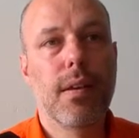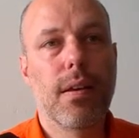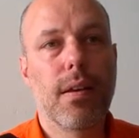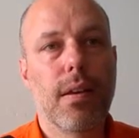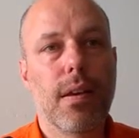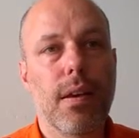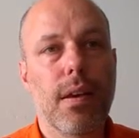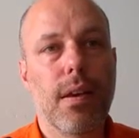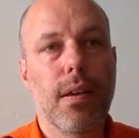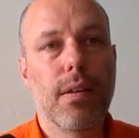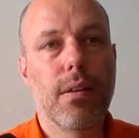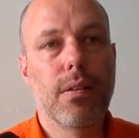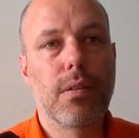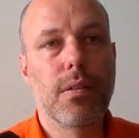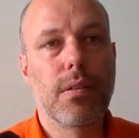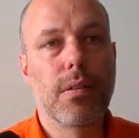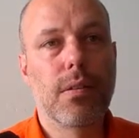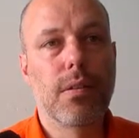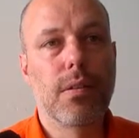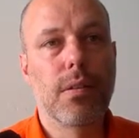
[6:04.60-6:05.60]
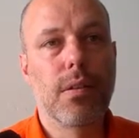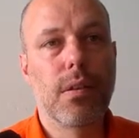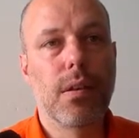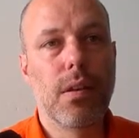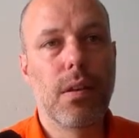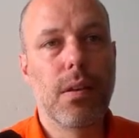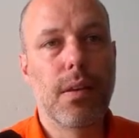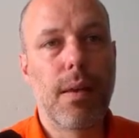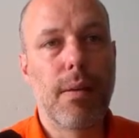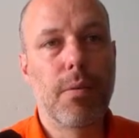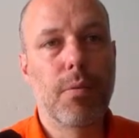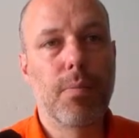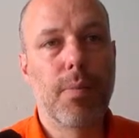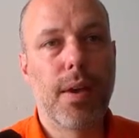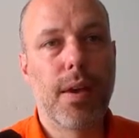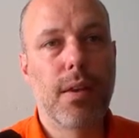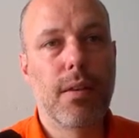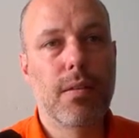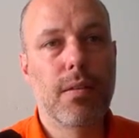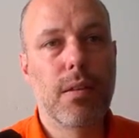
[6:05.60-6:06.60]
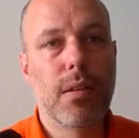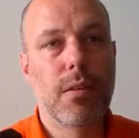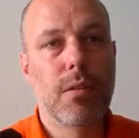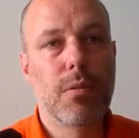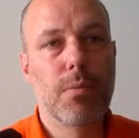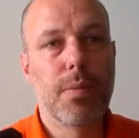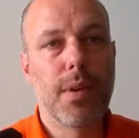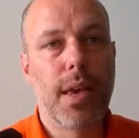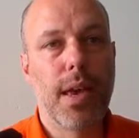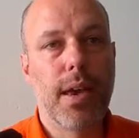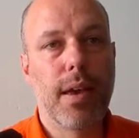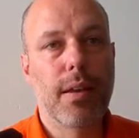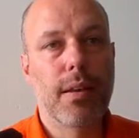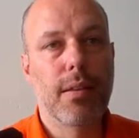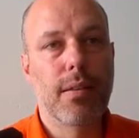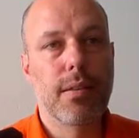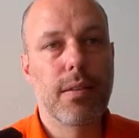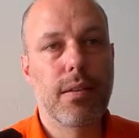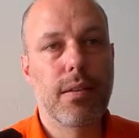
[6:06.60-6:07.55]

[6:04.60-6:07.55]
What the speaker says: and the namespace needs to be added.